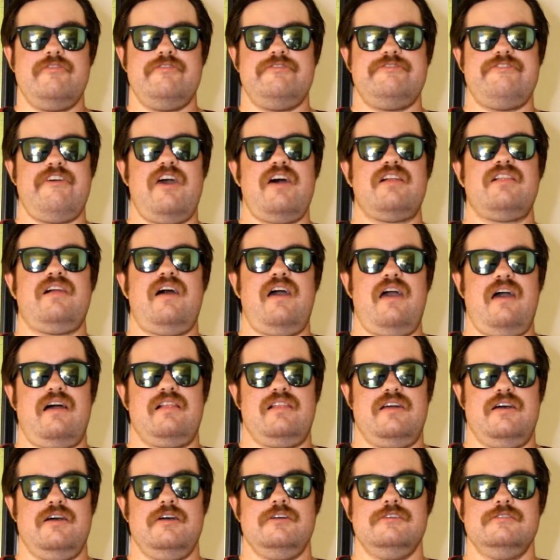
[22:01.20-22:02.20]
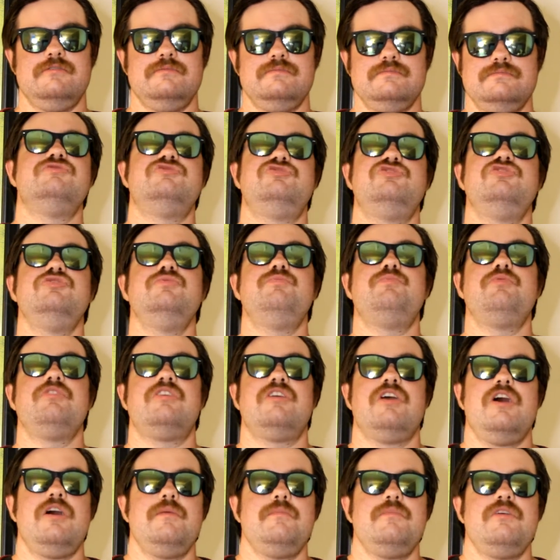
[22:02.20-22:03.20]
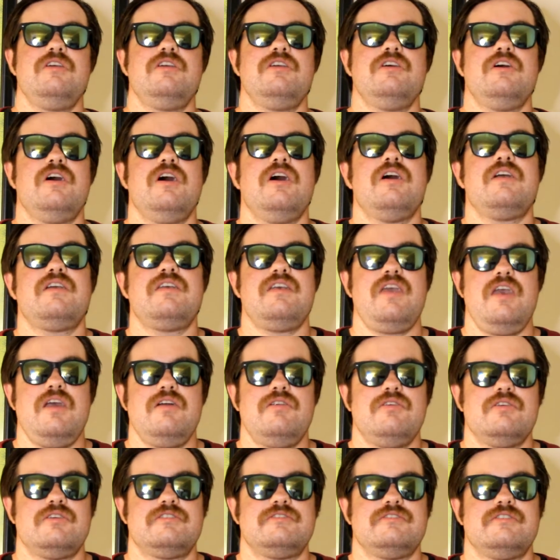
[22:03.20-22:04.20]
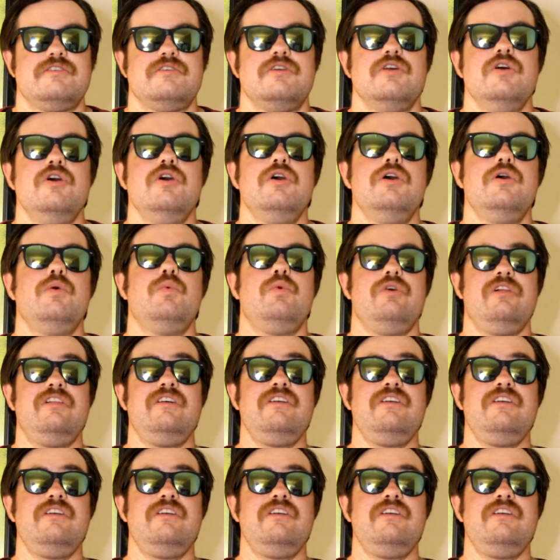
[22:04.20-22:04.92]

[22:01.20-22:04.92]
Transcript: of Valhalla, to becoming a character